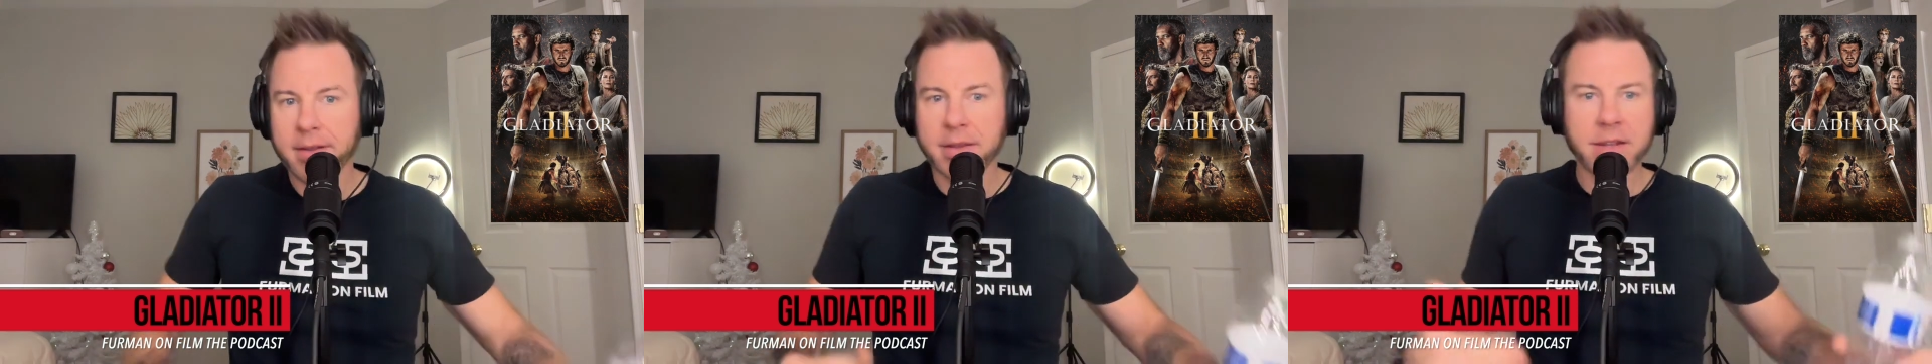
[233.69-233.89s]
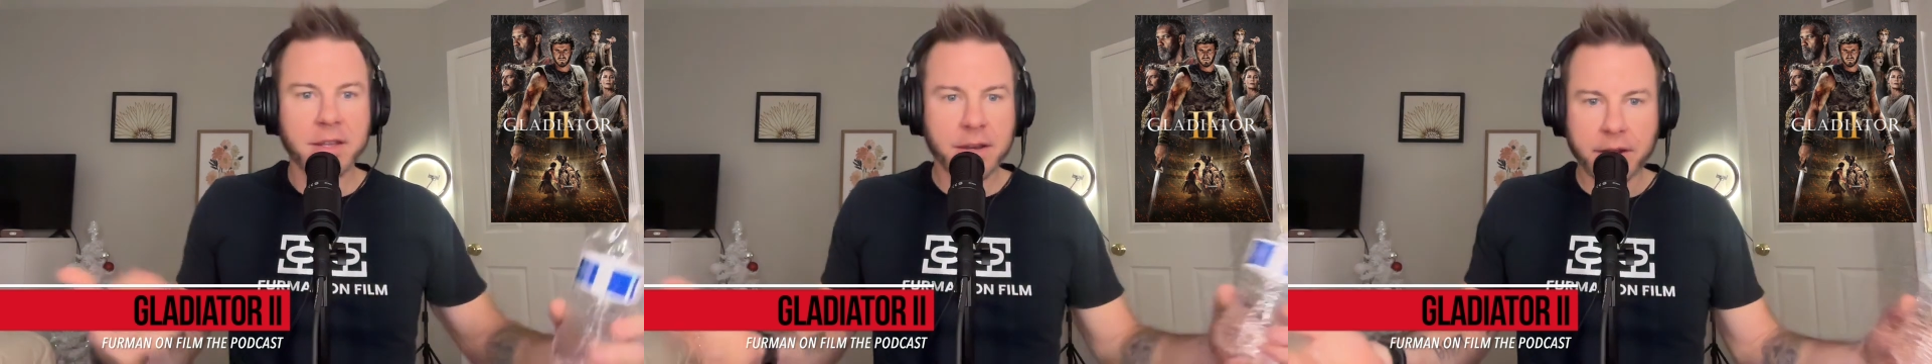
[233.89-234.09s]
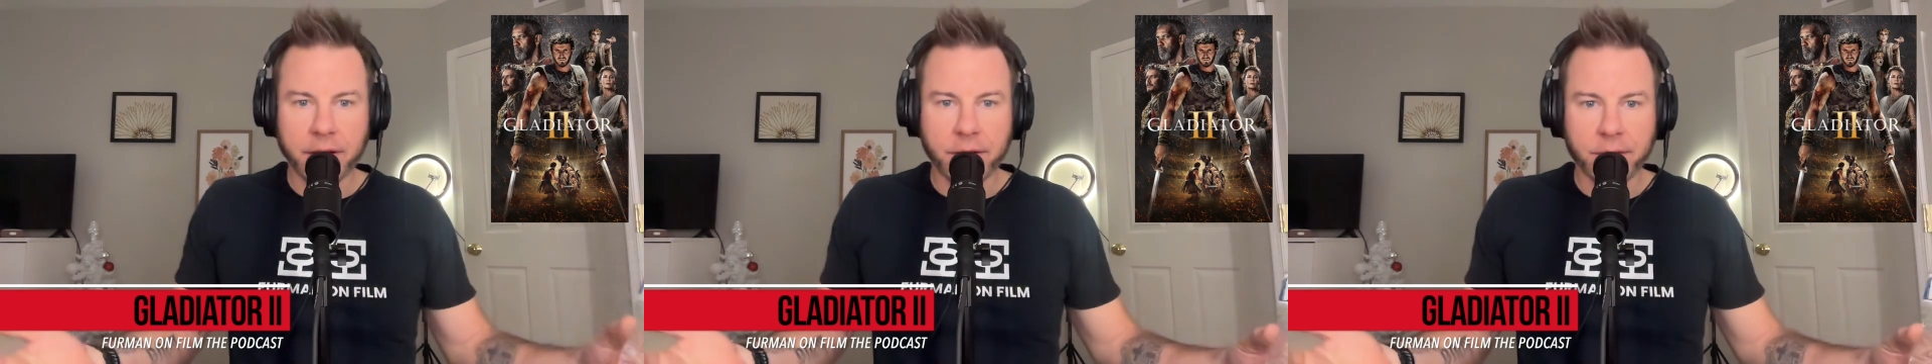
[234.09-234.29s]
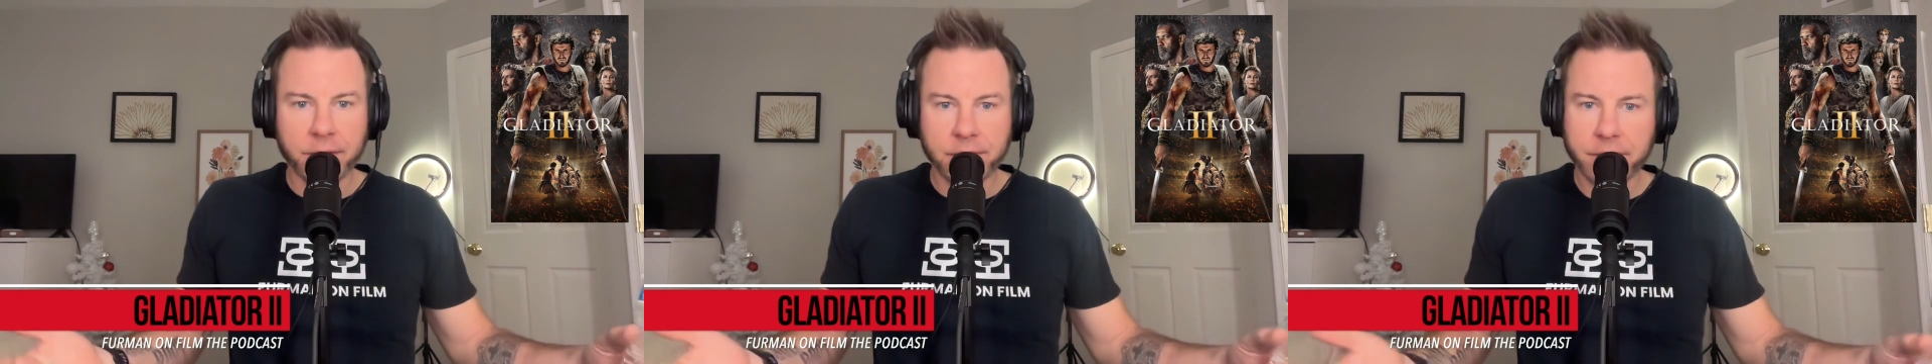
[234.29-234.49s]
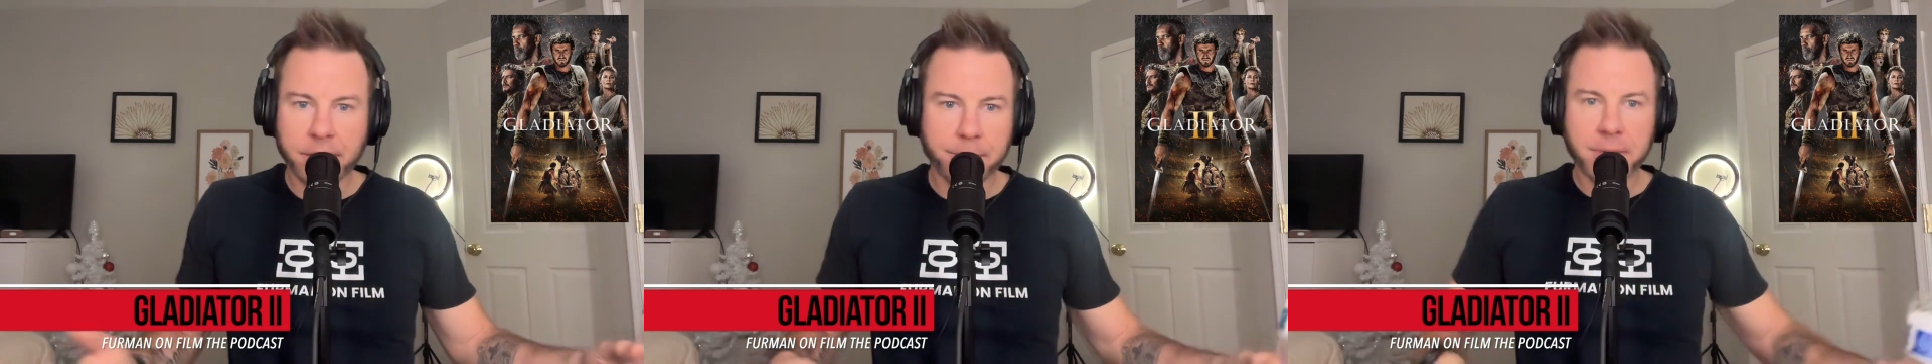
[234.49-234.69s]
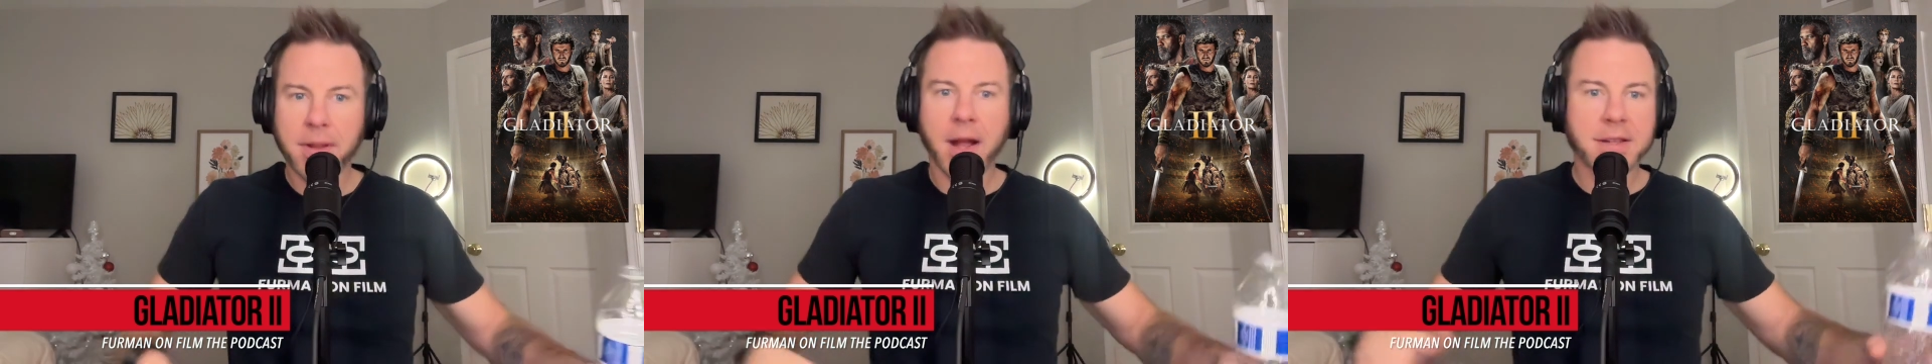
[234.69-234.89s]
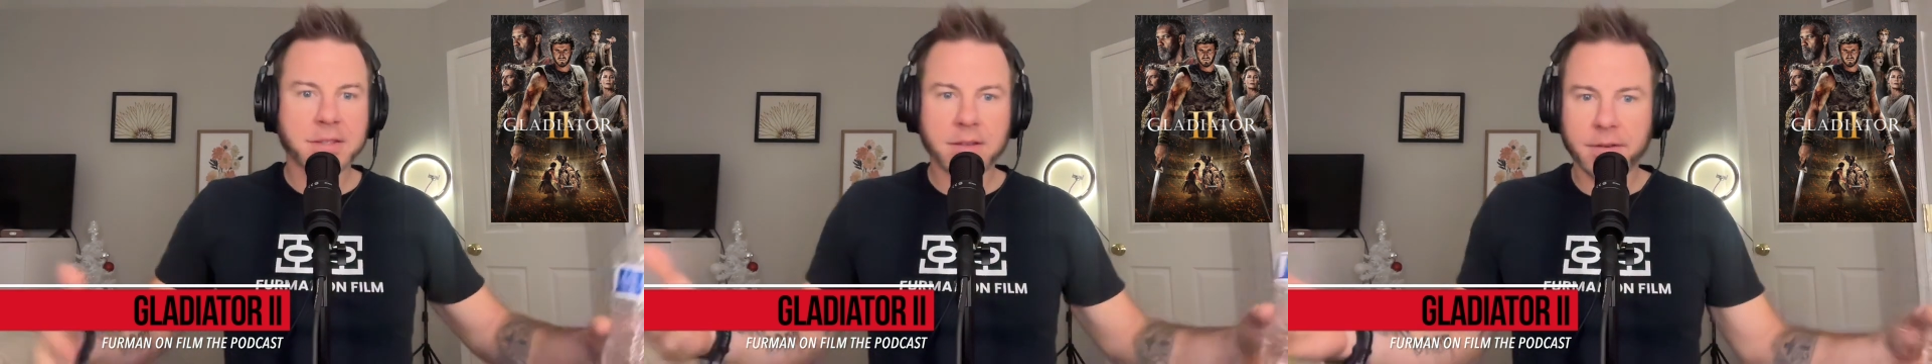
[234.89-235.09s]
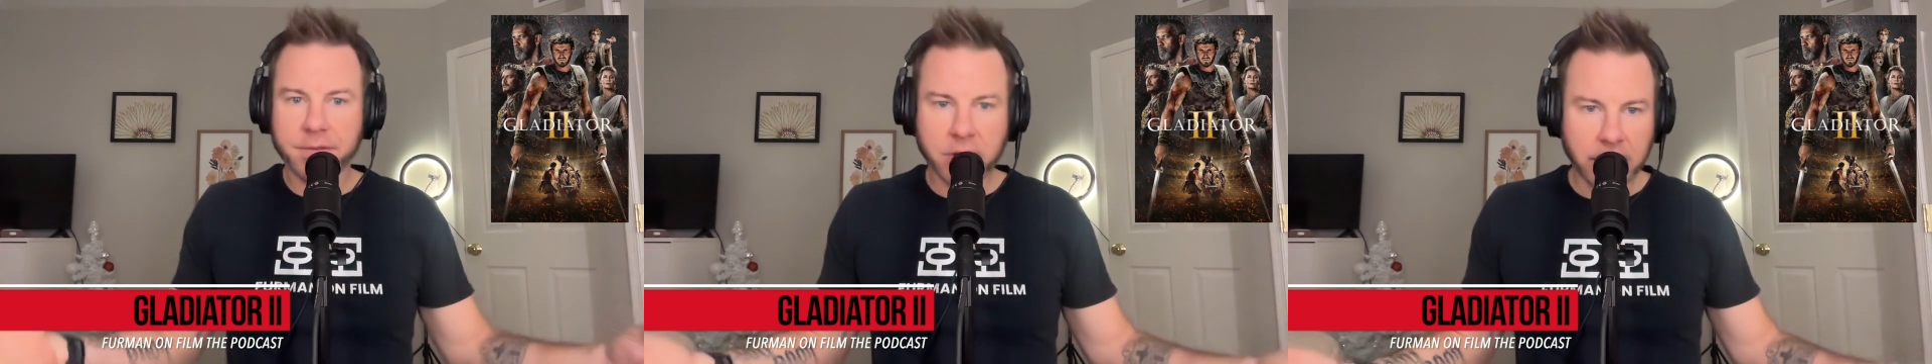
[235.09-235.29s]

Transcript: the plots of